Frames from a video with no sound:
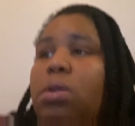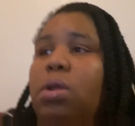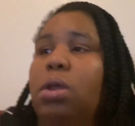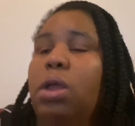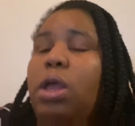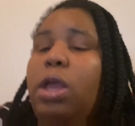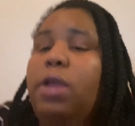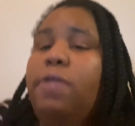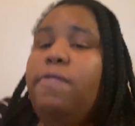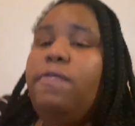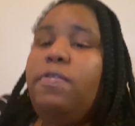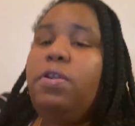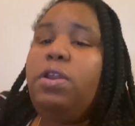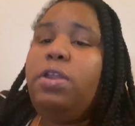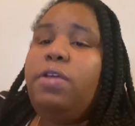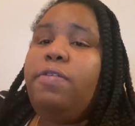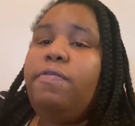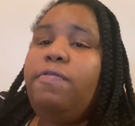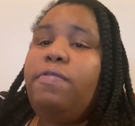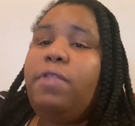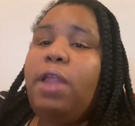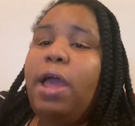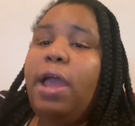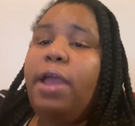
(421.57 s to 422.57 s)
even
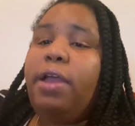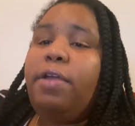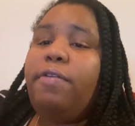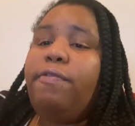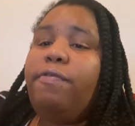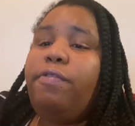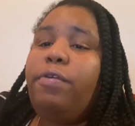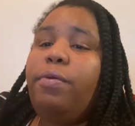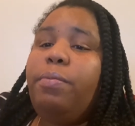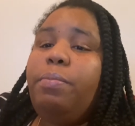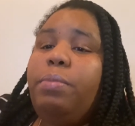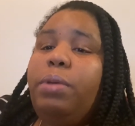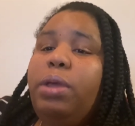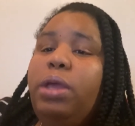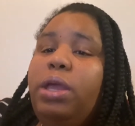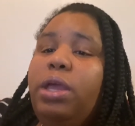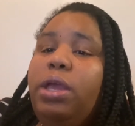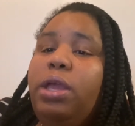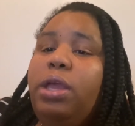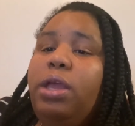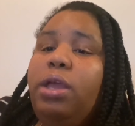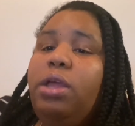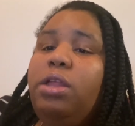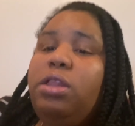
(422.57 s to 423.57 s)
if, like, for
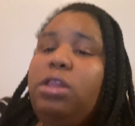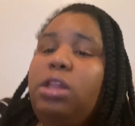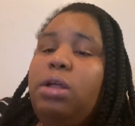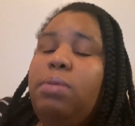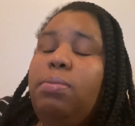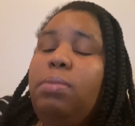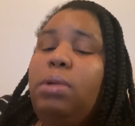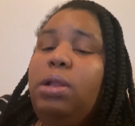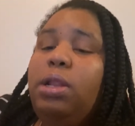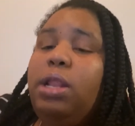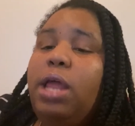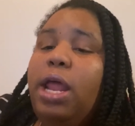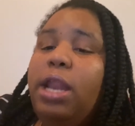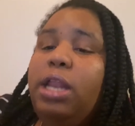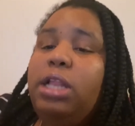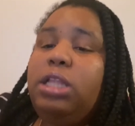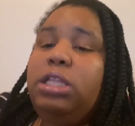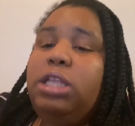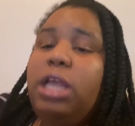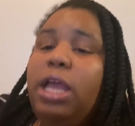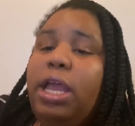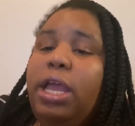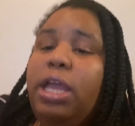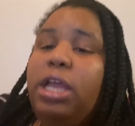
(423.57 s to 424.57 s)
me, a lot of
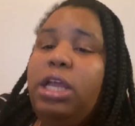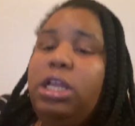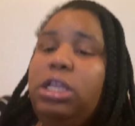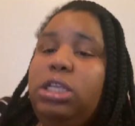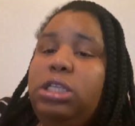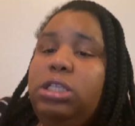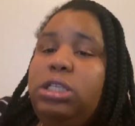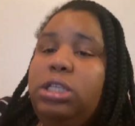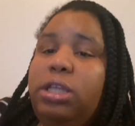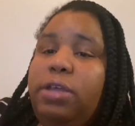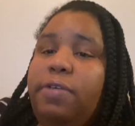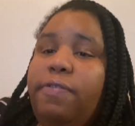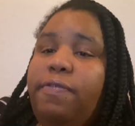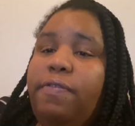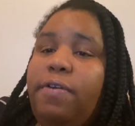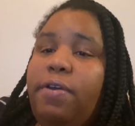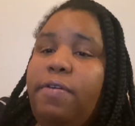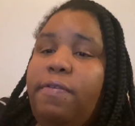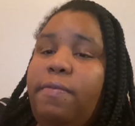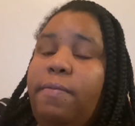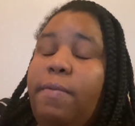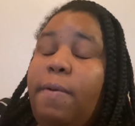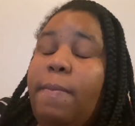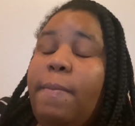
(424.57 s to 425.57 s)
days,
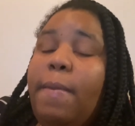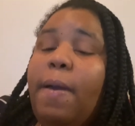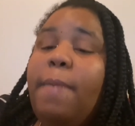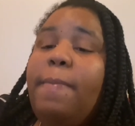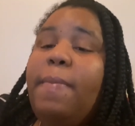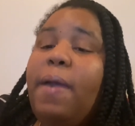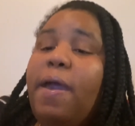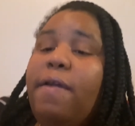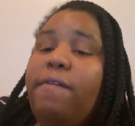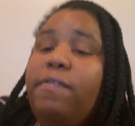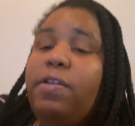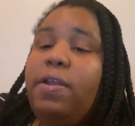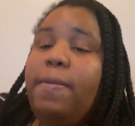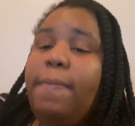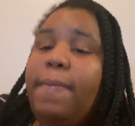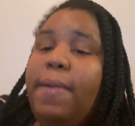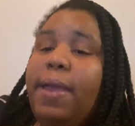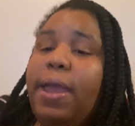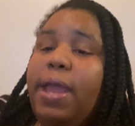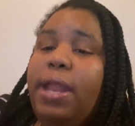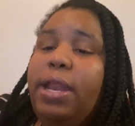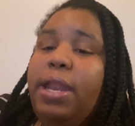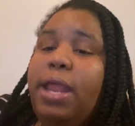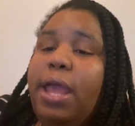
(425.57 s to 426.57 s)
when I'm having a
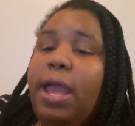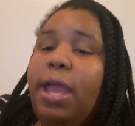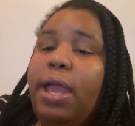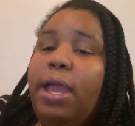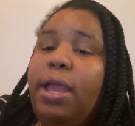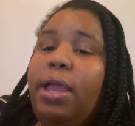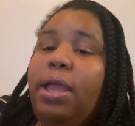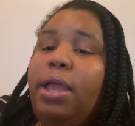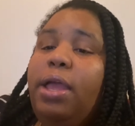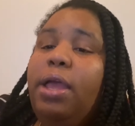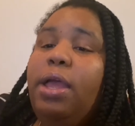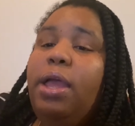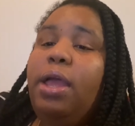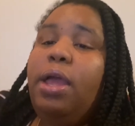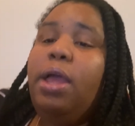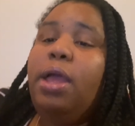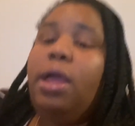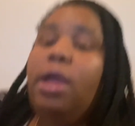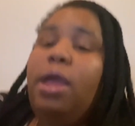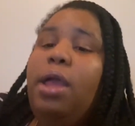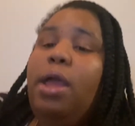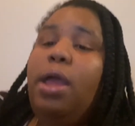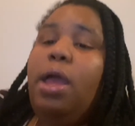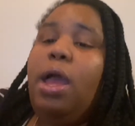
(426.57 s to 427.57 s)
bad day,
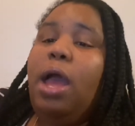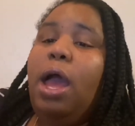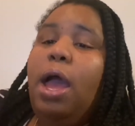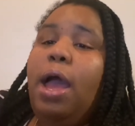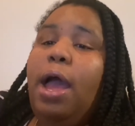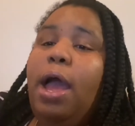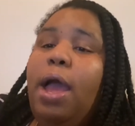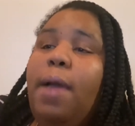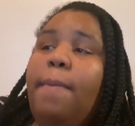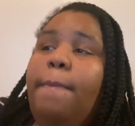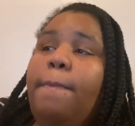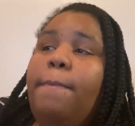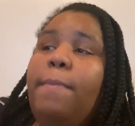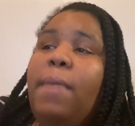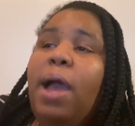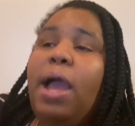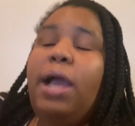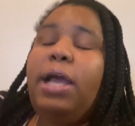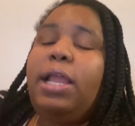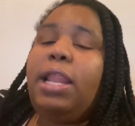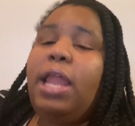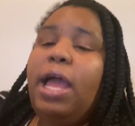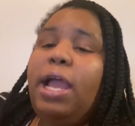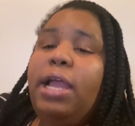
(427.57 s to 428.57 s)
my
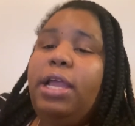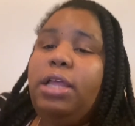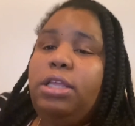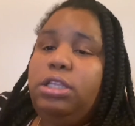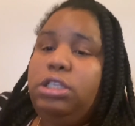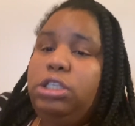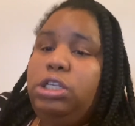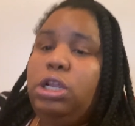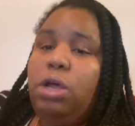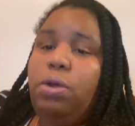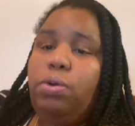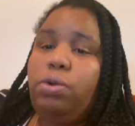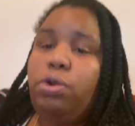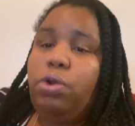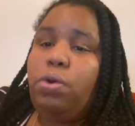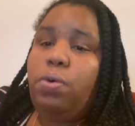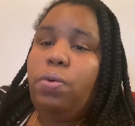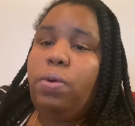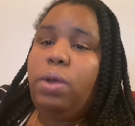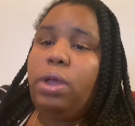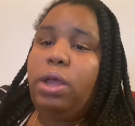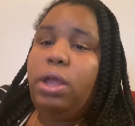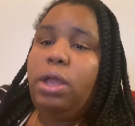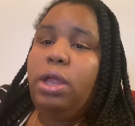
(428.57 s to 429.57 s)
clients don't know
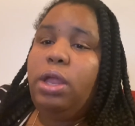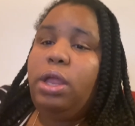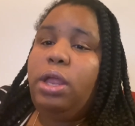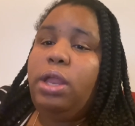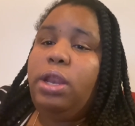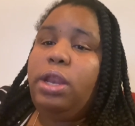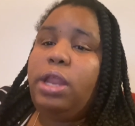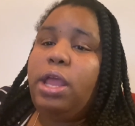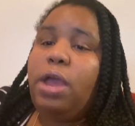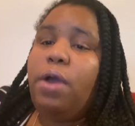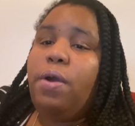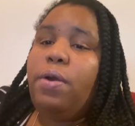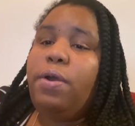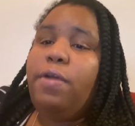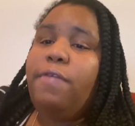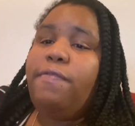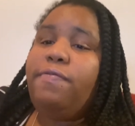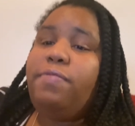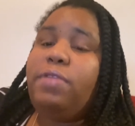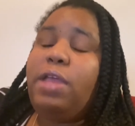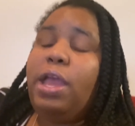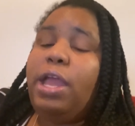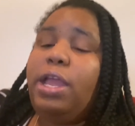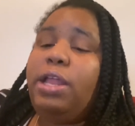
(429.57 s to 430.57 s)
it. Now, if
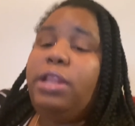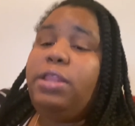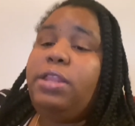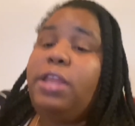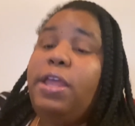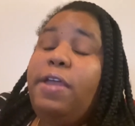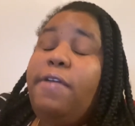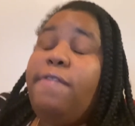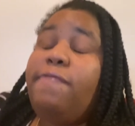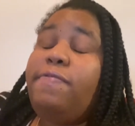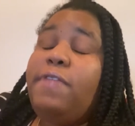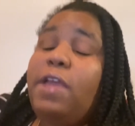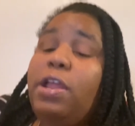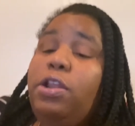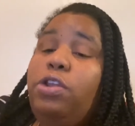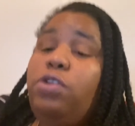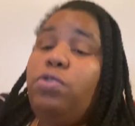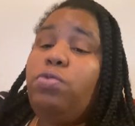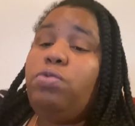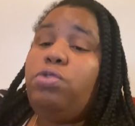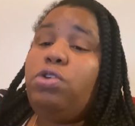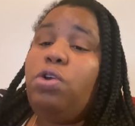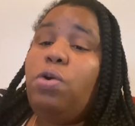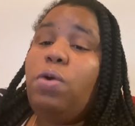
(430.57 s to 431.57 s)
they do
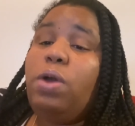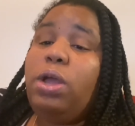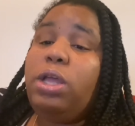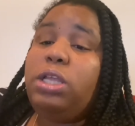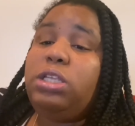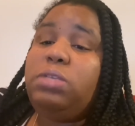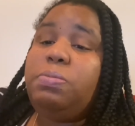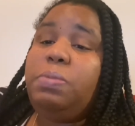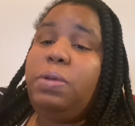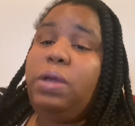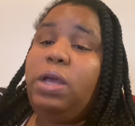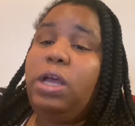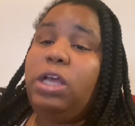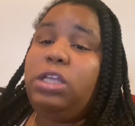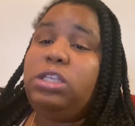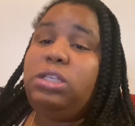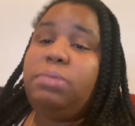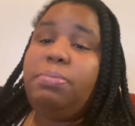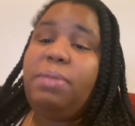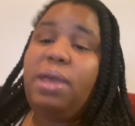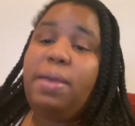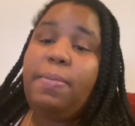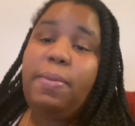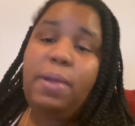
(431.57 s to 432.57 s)
know it, it's because
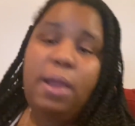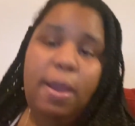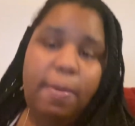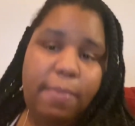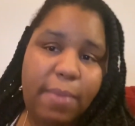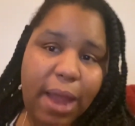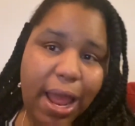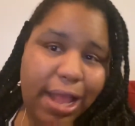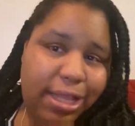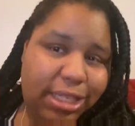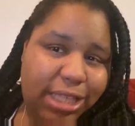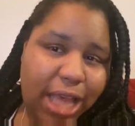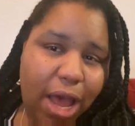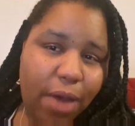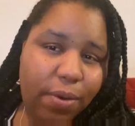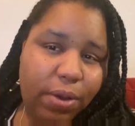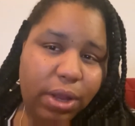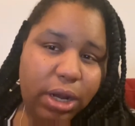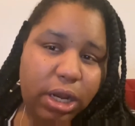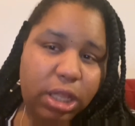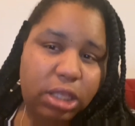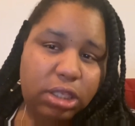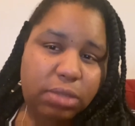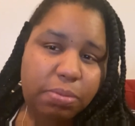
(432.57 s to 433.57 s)
maybe I'm not talking
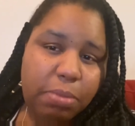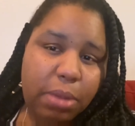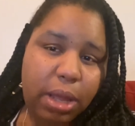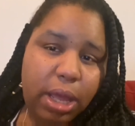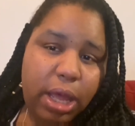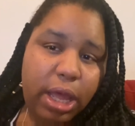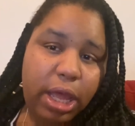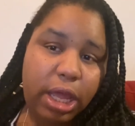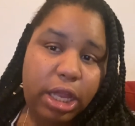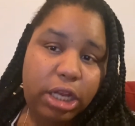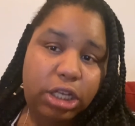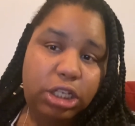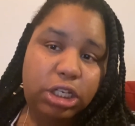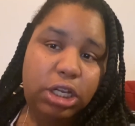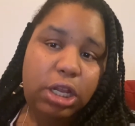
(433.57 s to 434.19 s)
as much,